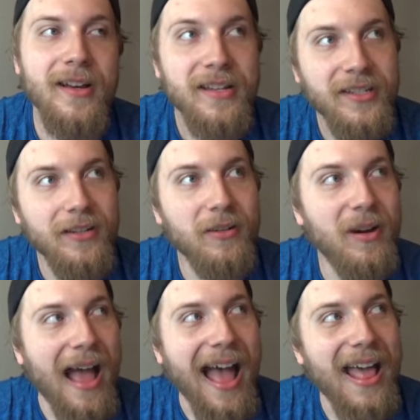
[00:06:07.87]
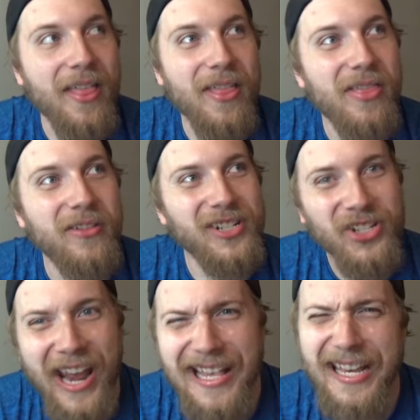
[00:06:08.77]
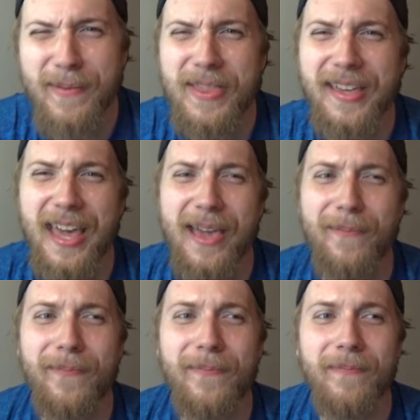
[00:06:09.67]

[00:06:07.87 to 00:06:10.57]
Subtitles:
So there's a chance they could be in the game.